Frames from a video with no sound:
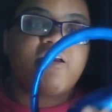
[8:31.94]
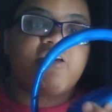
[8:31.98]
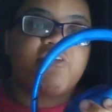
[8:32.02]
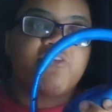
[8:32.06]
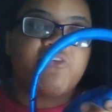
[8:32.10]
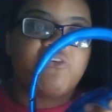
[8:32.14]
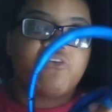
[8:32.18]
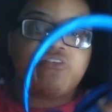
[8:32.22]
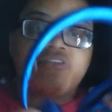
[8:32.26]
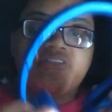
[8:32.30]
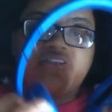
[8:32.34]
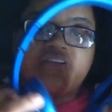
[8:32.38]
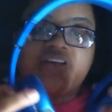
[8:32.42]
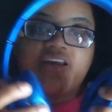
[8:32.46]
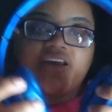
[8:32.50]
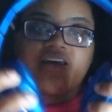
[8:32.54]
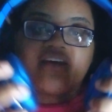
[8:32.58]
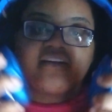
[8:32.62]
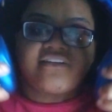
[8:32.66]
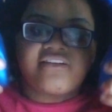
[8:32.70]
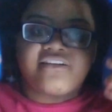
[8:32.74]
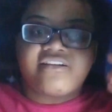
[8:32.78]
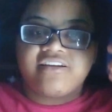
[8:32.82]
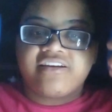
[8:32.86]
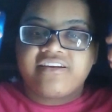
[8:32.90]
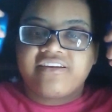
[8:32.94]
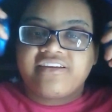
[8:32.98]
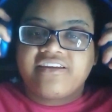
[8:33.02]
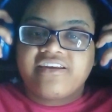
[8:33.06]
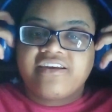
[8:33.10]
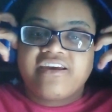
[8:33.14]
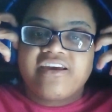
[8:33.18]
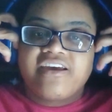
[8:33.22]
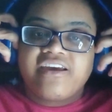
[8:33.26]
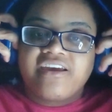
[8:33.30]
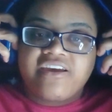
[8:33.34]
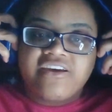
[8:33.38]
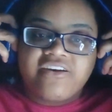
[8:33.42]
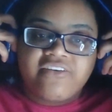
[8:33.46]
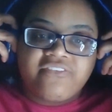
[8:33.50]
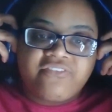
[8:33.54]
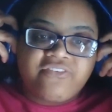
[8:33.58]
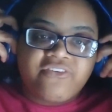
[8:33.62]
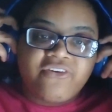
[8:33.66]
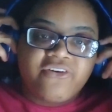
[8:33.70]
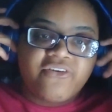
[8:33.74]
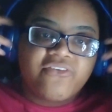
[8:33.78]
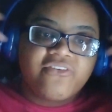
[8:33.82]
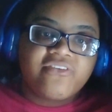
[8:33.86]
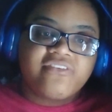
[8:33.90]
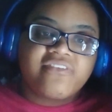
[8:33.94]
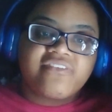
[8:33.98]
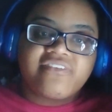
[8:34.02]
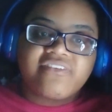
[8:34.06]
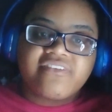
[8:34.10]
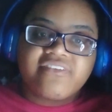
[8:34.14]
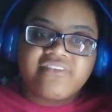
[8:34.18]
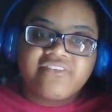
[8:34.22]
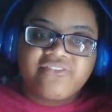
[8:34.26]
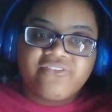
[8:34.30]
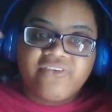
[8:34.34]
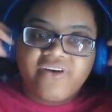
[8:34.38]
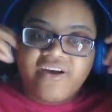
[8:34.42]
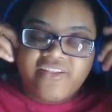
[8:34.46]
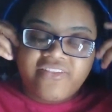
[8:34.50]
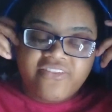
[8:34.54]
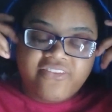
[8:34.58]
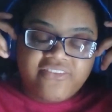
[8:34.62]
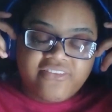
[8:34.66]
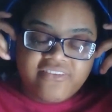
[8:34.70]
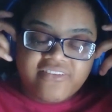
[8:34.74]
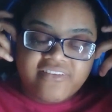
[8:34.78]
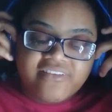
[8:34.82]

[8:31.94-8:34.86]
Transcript: noise cancelling headphones but